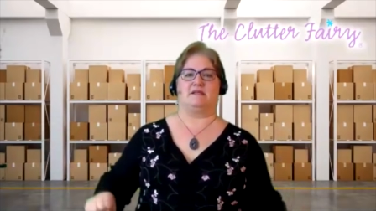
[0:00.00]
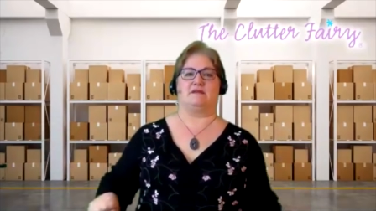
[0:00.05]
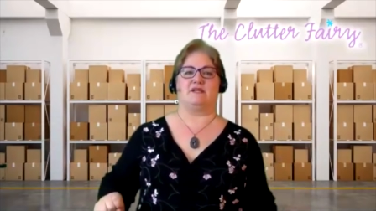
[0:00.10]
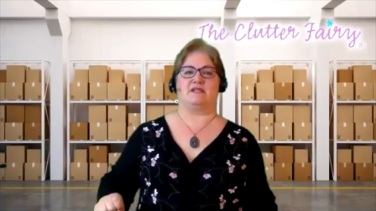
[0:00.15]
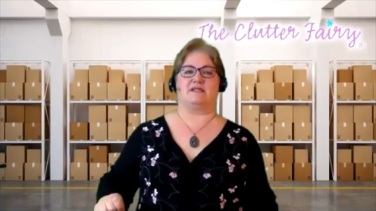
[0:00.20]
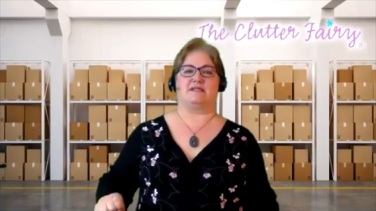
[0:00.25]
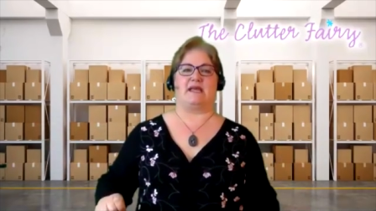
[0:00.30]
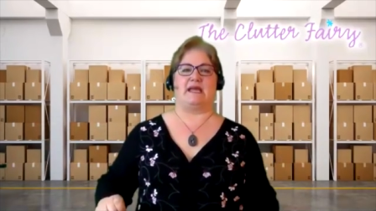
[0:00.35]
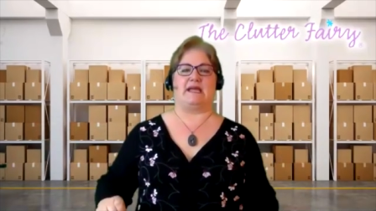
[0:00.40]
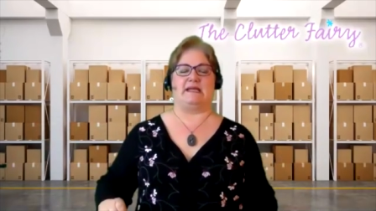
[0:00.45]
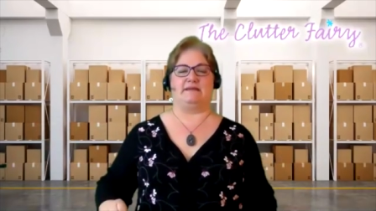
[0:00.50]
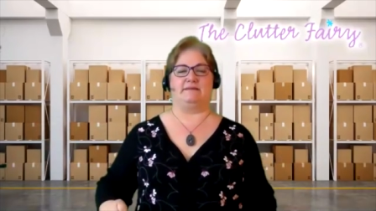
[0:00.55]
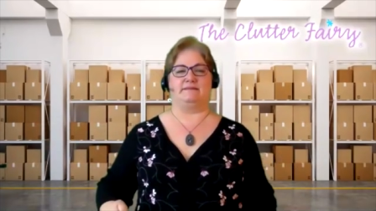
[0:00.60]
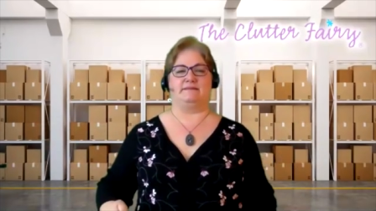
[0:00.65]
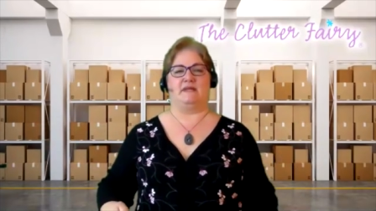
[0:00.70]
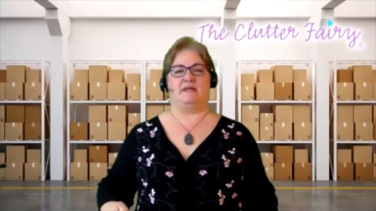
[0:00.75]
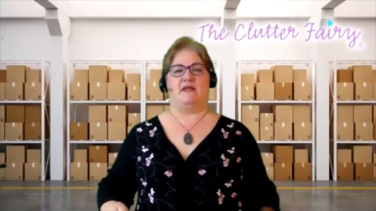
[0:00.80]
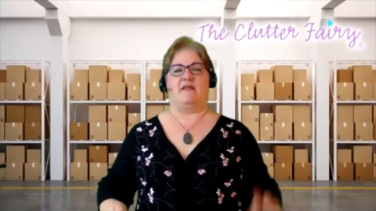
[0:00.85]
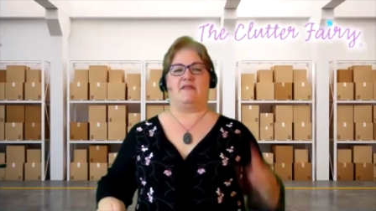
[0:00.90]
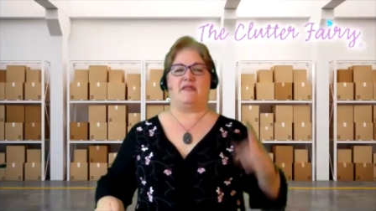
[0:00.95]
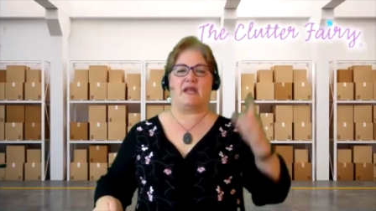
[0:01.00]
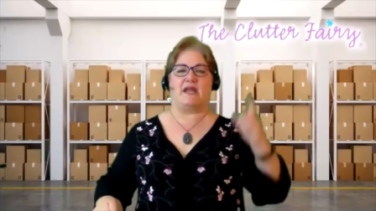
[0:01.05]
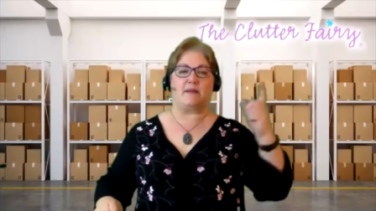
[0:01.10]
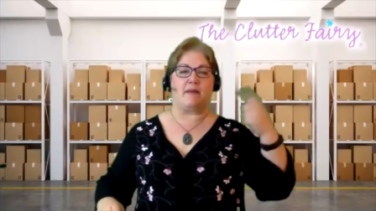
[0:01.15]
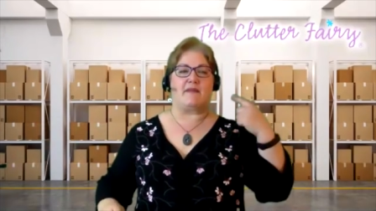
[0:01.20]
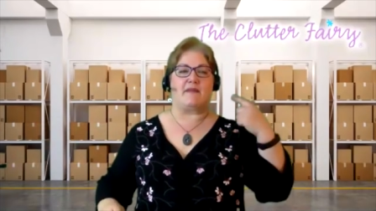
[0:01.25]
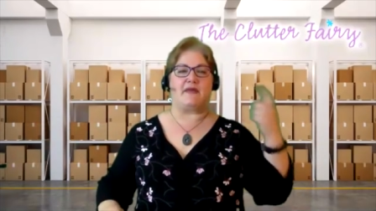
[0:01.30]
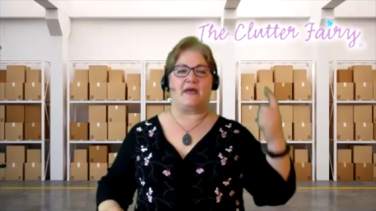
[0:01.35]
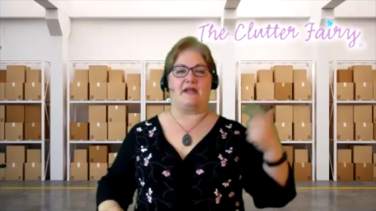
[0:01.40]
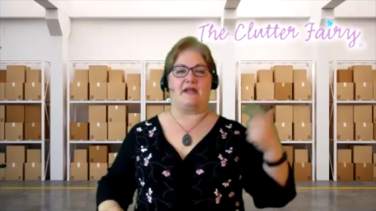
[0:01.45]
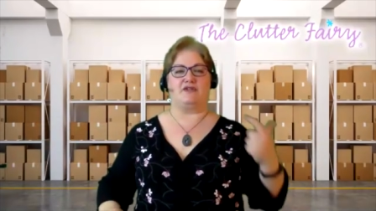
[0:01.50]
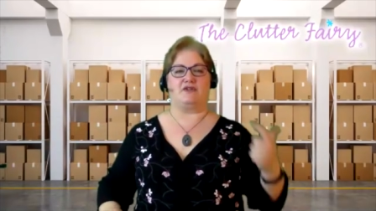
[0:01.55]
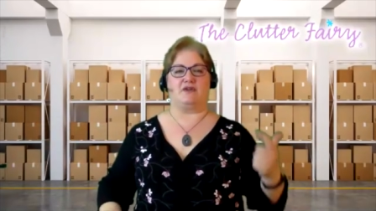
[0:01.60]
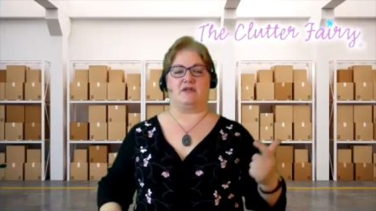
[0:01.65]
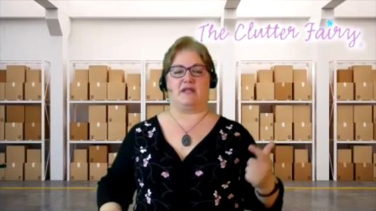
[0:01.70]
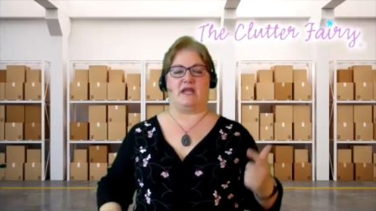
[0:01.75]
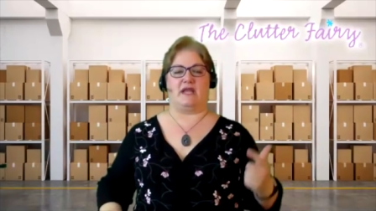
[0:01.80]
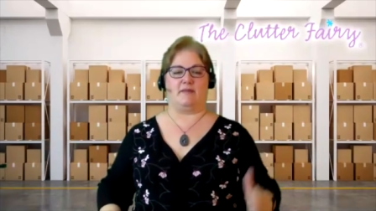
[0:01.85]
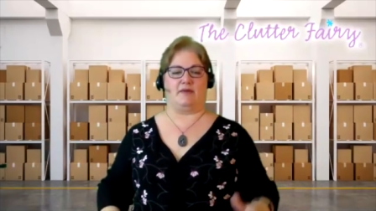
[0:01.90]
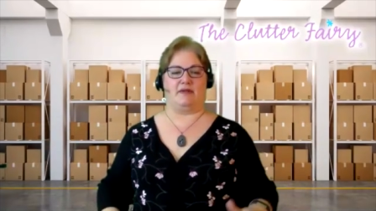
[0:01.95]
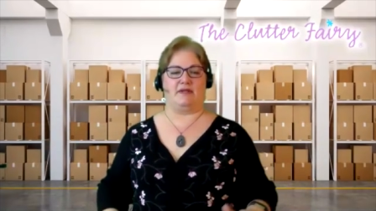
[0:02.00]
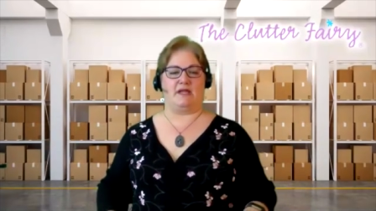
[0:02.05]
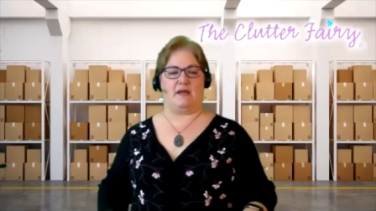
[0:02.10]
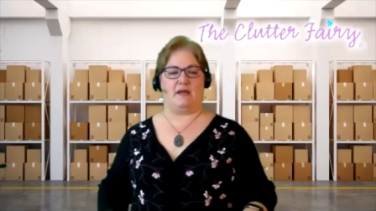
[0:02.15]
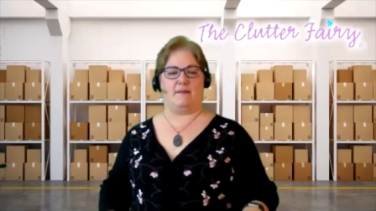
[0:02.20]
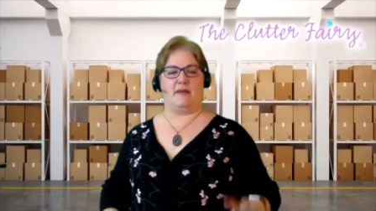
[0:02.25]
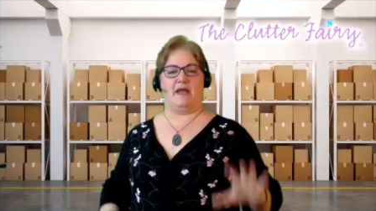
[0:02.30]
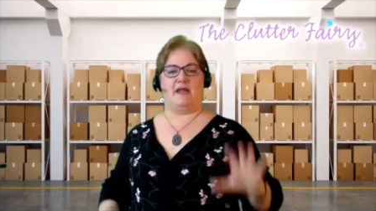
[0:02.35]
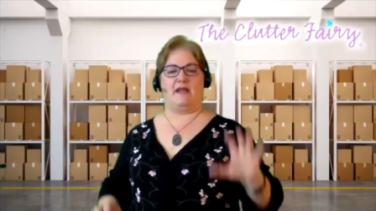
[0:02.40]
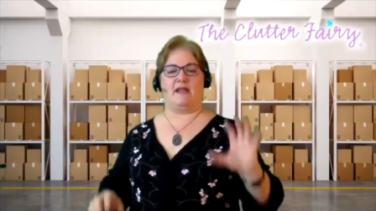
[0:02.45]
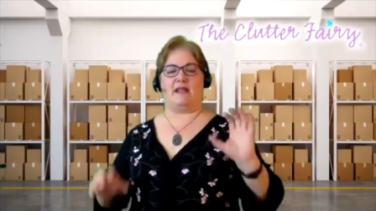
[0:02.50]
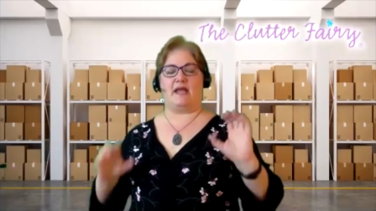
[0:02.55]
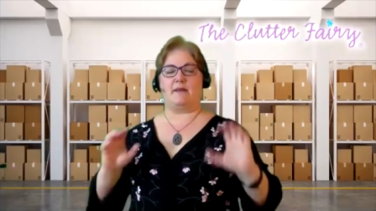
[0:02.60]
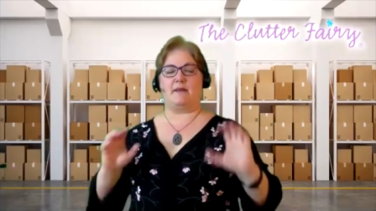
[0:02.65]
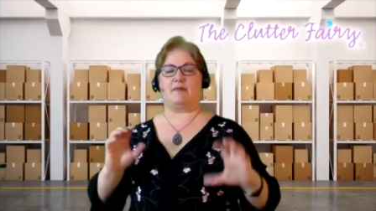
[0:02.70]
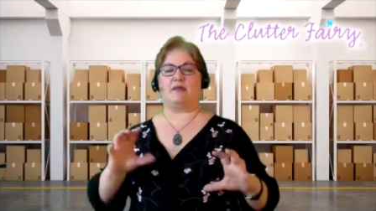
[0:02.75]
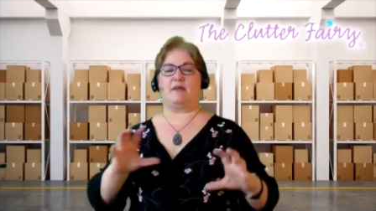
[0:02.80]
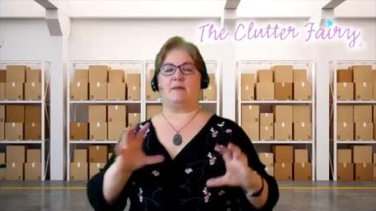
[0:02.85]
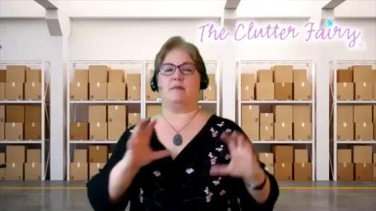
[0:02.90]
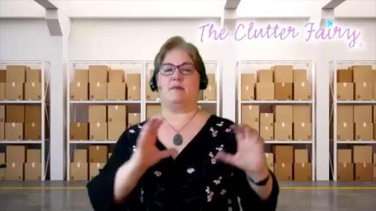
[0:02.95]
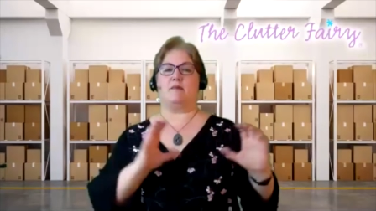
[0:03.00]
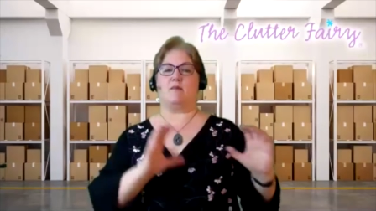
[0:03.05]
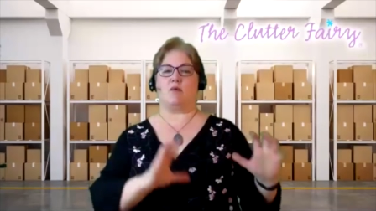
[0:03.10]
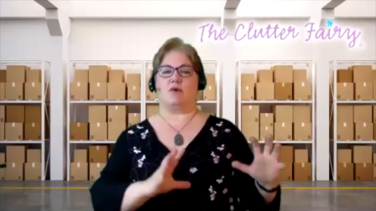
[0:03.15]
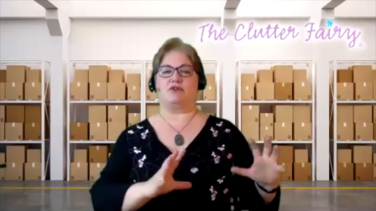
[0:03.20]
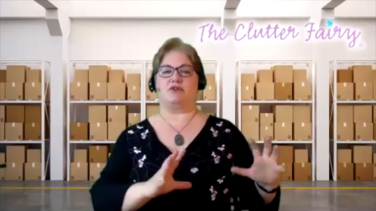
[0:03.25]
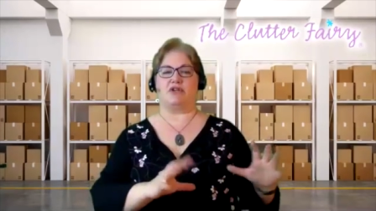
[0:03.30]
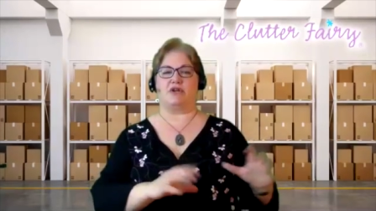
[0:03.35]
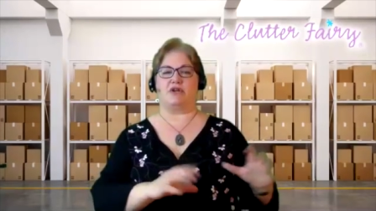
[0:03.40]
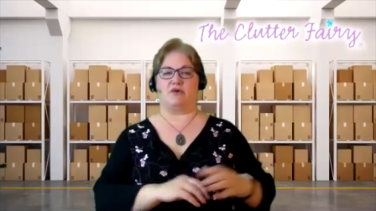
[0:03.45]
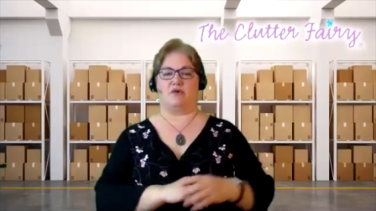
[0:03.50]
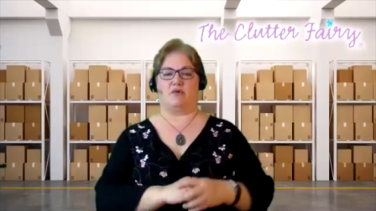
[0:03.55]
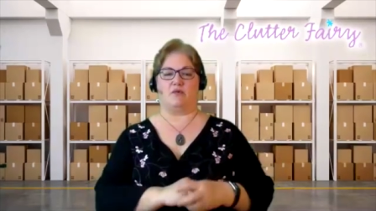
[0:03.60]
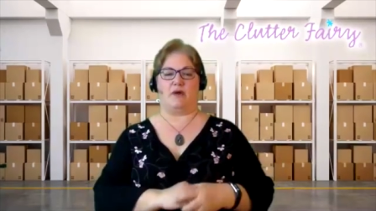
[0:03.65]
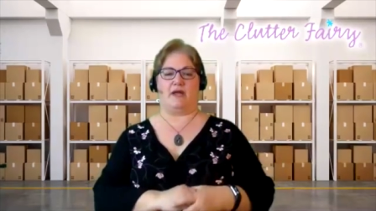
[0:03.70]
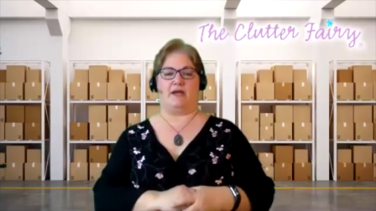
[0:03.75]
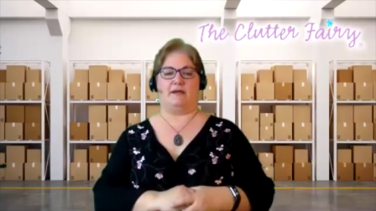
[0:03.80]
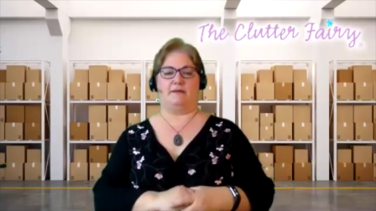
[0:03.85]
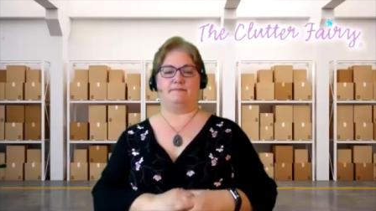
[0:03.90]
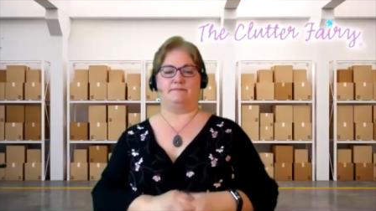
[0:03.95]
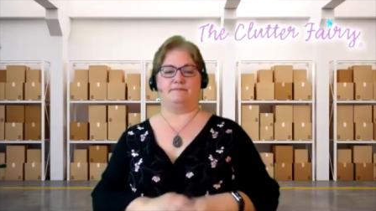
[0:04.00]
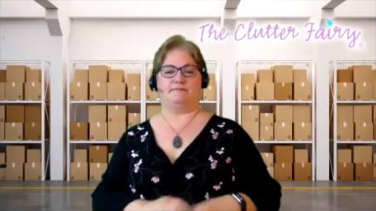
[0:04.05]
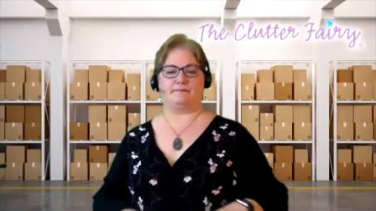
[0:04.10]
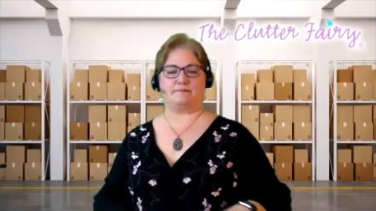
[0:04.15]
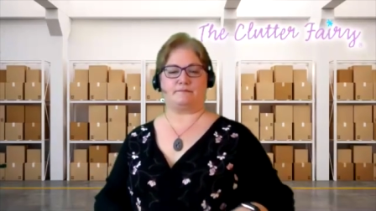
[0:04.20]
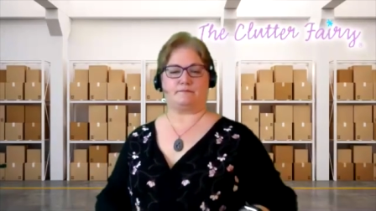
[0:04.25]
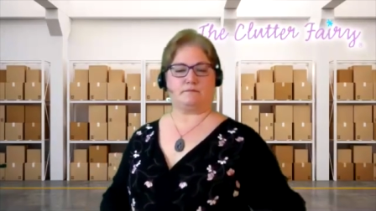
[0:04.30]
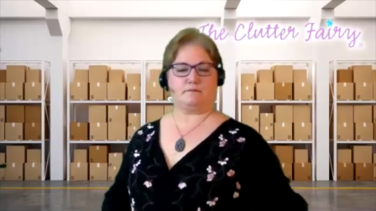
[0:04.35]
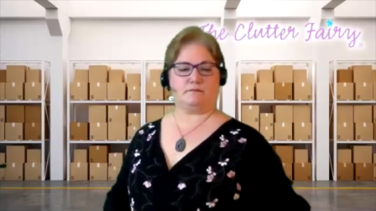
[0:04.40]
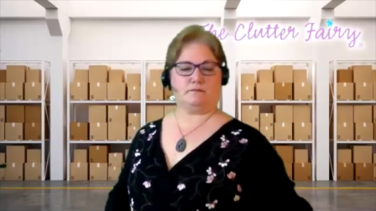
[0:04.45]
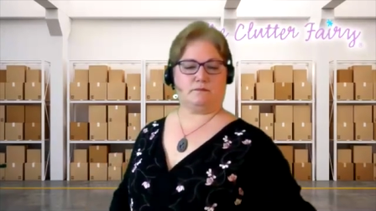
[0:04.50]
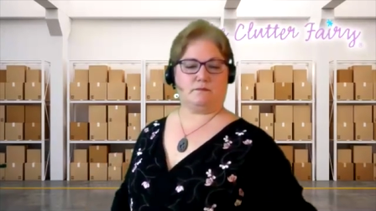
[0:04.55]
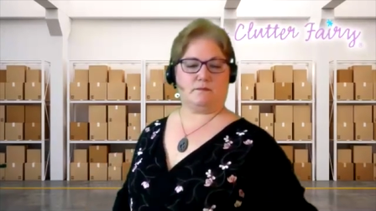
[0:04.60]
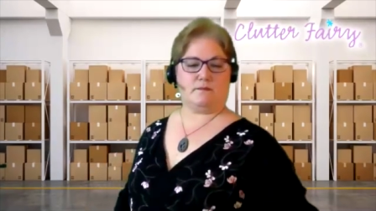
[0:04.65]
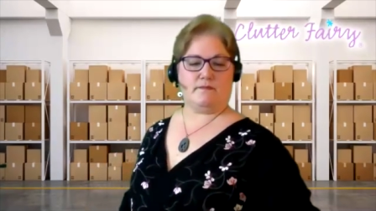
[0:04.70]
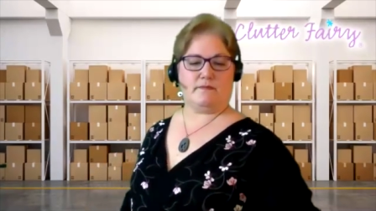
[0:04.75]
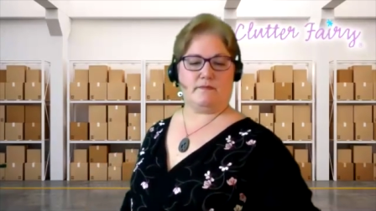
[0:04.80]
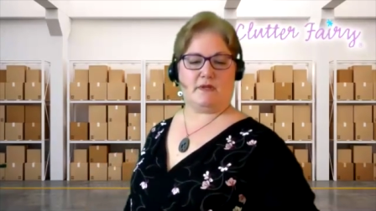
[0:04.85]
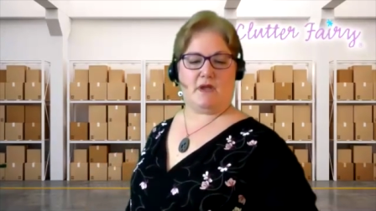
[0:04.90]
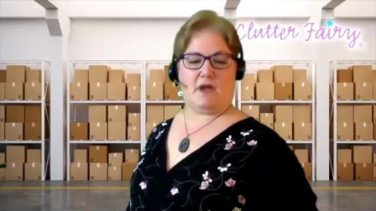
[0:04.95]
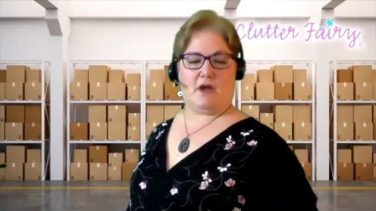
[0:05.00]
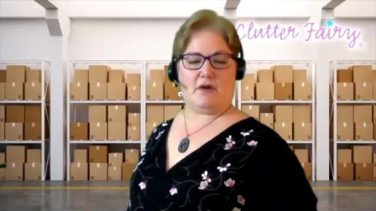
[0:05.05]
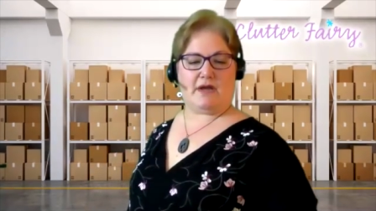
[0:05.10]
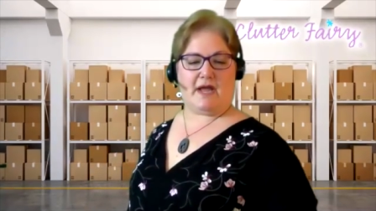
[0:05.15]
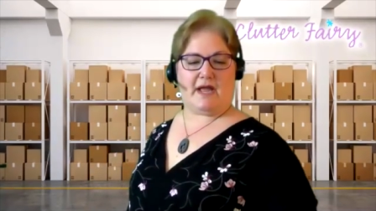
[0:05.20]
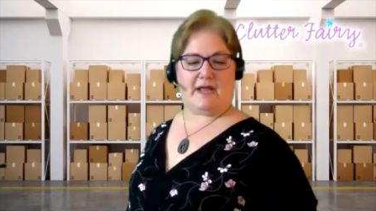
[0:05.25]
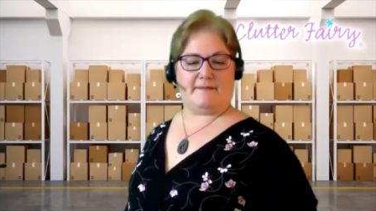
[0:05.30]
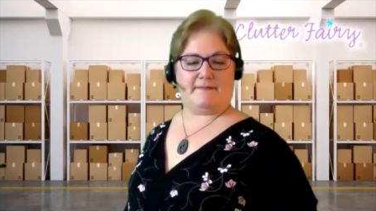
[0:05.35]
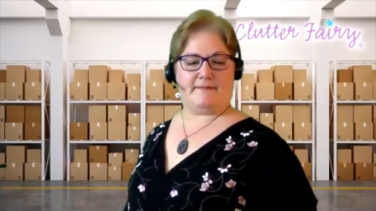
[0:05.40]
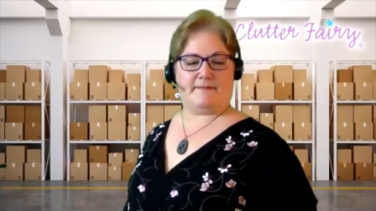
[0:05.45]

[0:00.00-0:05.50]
Just saying. Think about that as you're labeling them and label them in a more general way. Okay.